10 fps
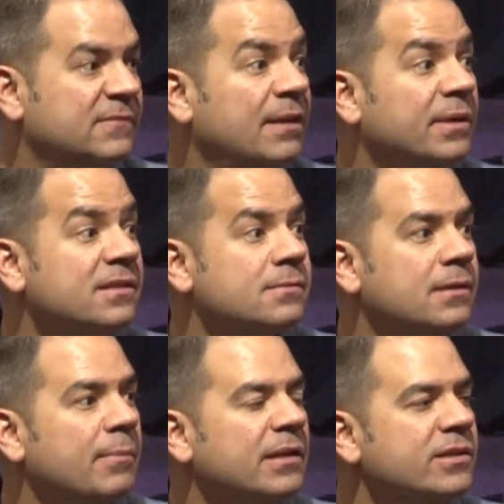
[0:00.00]
Let me,
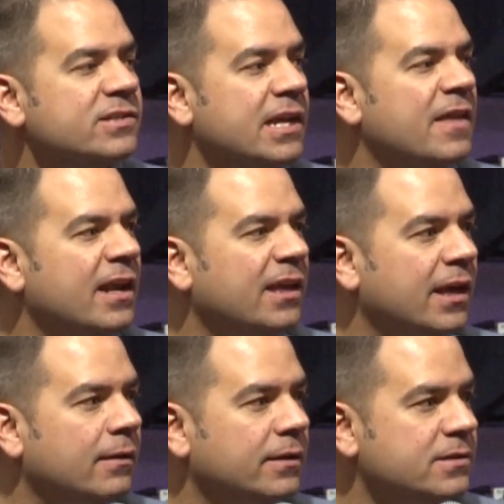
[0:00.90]
let me just say that
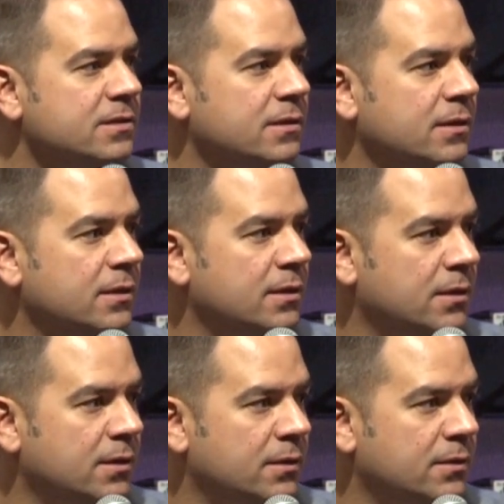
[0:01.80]
again because
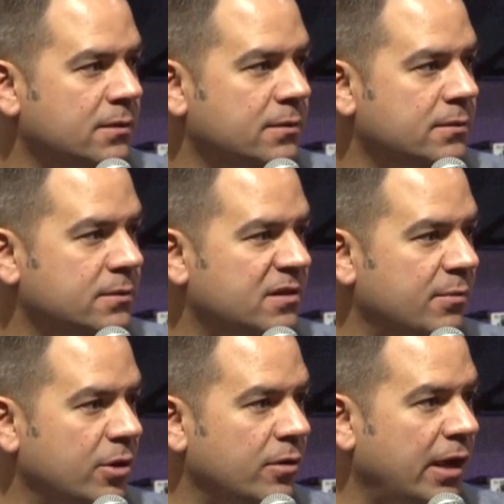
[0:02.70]
some
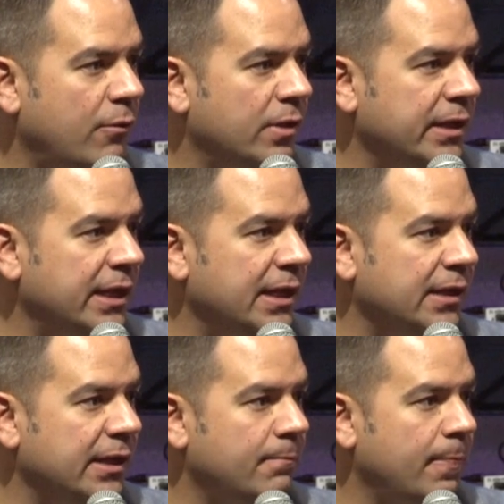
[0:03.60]
of you are not really getting it.